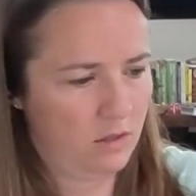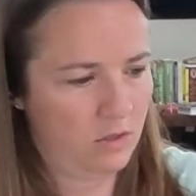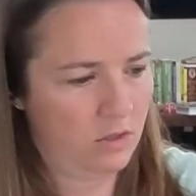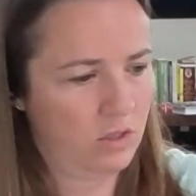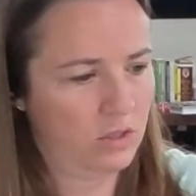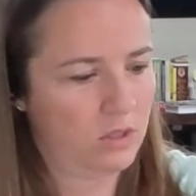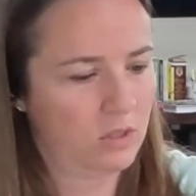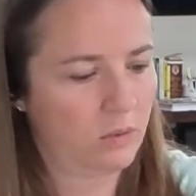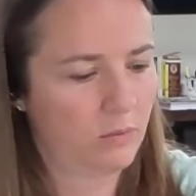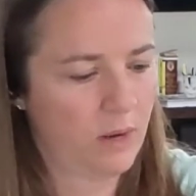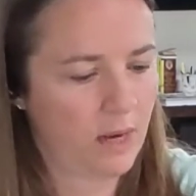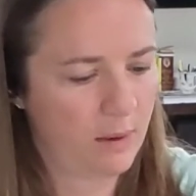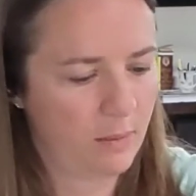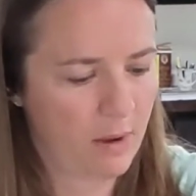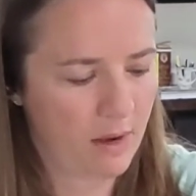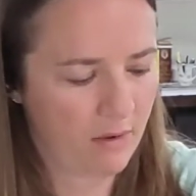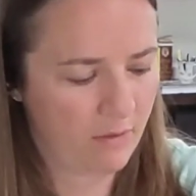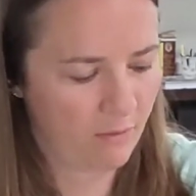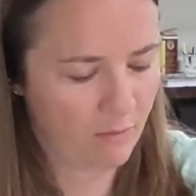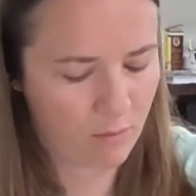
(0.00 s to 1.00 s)
just the right
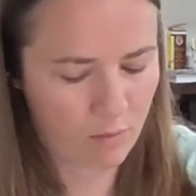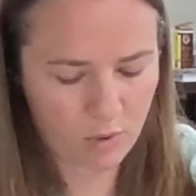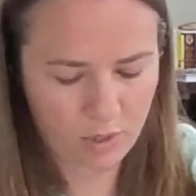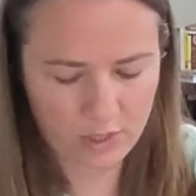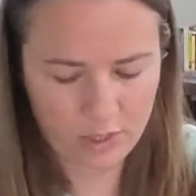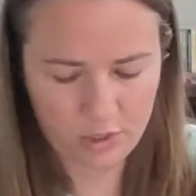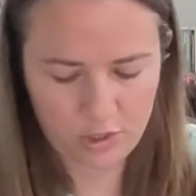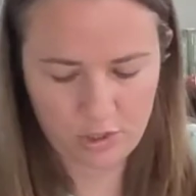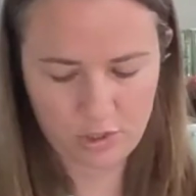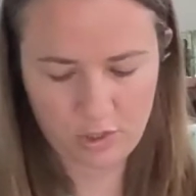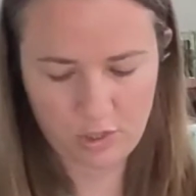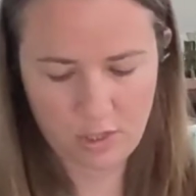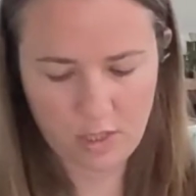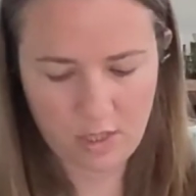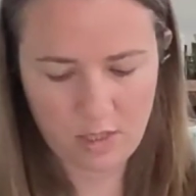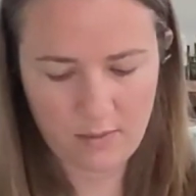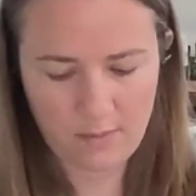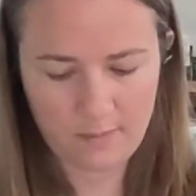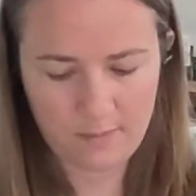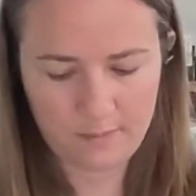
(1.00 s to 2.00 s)
amount of
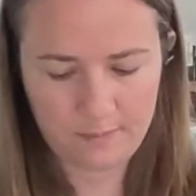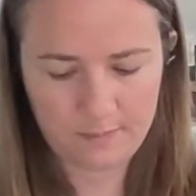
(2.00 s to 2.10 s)
moisture.